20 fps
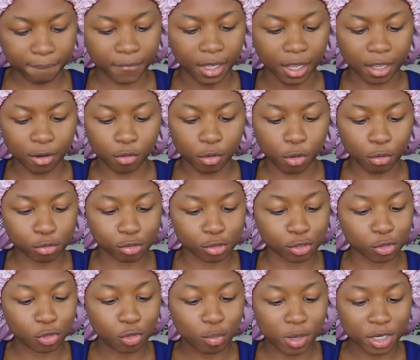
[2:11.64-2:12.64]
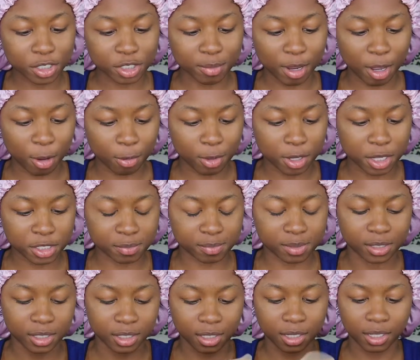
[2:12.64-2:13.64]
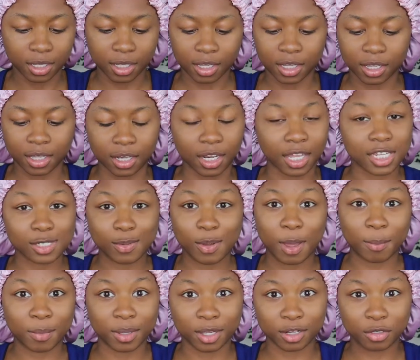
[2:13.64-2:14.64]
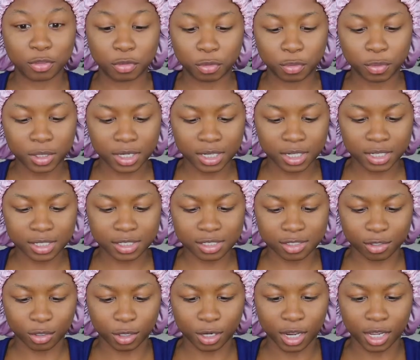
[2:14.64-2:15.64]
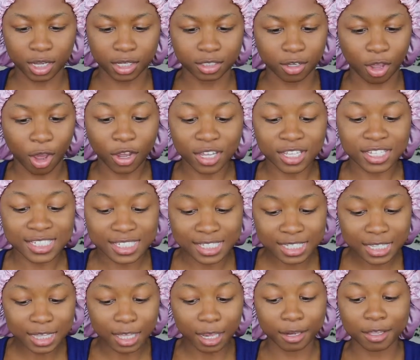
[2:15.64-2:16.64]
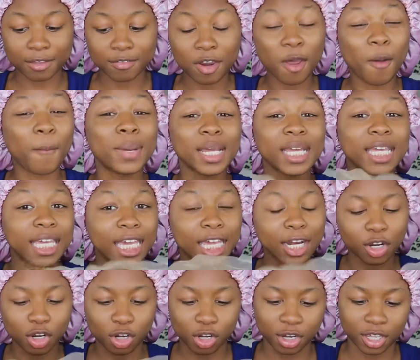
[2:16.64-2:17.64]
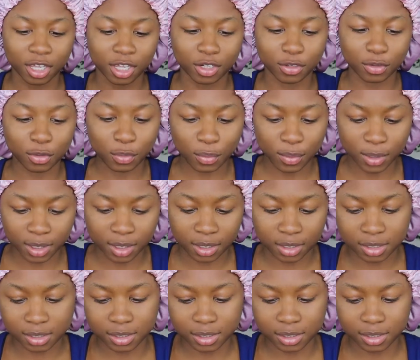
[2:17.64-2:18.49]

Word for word: I don't know too much about wigs, but that's why I'm here doing this so that y'all can see that even a beginner can do it.